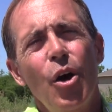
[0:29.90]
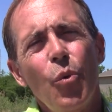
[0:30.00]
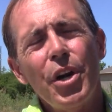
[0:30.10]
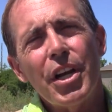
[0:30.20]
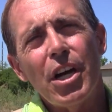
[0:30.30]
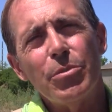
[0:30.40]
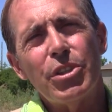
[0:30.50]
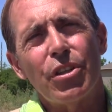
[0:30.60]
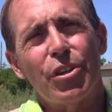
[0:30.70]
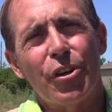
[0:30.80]
When it comes
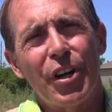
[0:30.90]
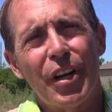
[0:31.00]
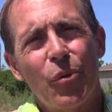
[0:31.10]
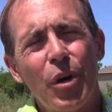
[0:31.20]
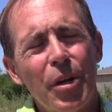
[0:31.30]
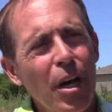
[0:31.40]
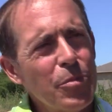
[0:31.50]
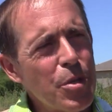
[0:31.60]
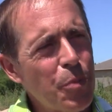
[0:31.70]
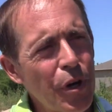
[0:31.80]
to learning, when it
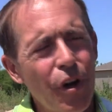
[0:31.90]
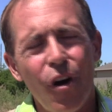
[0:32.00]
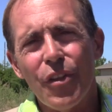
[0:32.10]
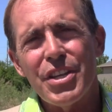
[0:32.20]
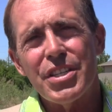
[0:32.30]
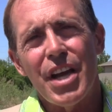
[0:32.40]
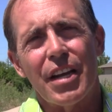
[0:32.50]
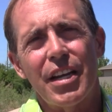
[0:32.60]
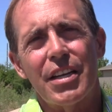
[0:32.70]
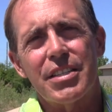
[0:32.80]
comes to putting all these
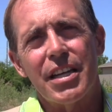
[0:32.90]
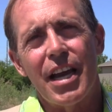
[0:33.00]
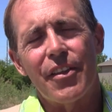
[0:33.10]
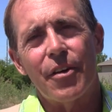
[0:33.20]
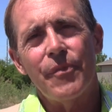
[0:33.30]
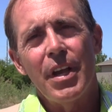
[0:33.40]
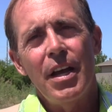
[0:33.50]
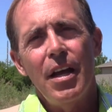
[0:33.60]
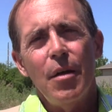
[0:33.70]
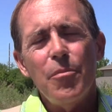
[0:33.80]
techniques together,
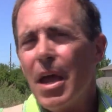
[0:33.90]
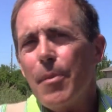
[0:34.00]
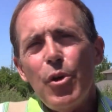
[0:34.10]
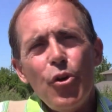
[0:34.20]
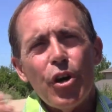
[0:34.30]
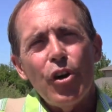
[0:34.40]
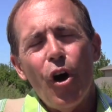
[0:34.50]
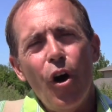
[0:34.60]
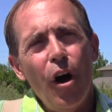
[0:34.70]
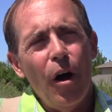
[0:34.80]
maybe you can
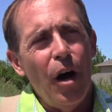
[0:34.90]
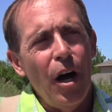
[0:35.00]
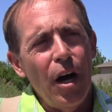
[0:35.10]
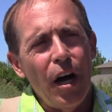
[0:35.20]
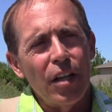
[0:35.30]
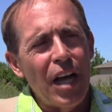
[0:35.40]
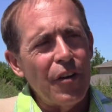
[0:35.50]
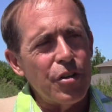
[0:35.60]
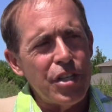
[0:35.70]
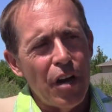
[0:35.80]
uh, allow
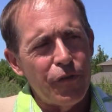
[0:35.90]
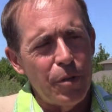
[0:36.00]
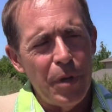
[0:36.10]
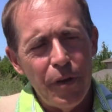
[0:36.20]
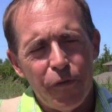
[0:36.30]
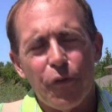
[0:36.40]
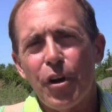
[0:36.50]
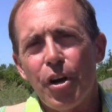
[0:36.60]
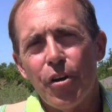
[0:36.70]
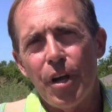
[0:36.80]
yourself to be
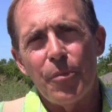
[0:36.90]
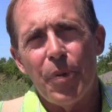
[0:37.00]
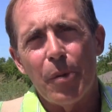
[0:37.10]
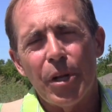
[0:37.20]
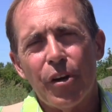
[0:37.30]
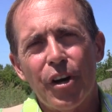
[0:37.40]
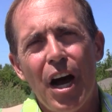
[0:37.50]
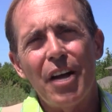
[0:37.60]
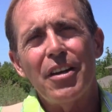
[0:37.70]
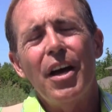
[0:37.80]
freer in public or
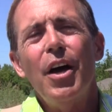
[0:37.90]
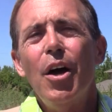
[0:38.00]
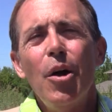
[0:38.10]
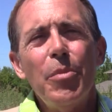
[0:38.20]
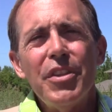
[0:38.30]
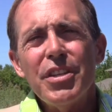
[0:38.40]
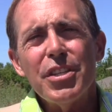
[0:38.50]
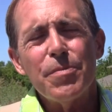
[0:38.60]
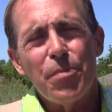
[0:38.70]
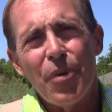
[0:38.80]
not, but this
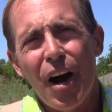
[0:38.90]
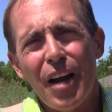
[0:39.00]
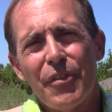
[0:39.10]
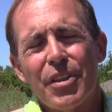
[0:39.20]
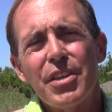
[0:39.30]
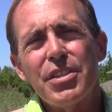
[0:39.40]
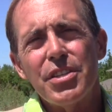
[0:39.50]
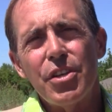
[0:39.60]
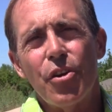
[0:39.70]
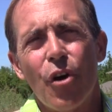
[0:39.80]
is private. This
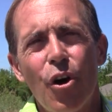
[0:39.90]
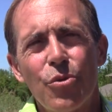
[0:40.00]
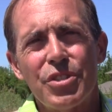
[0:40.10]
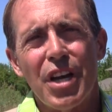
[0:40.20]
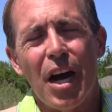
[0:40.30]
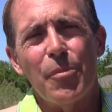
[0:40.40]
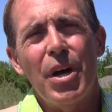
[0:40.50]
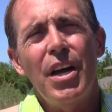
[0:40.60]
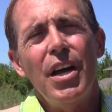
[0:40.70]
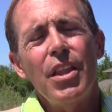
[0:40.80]
is in your own time.
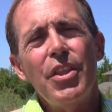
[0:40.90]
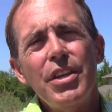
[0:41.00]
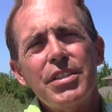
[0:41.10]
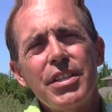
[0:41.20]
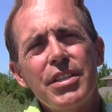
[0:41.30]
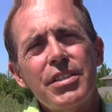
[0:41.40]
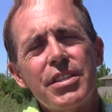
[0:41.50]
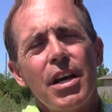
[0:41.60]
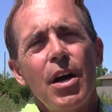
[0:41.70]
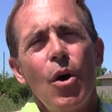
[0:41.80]
This is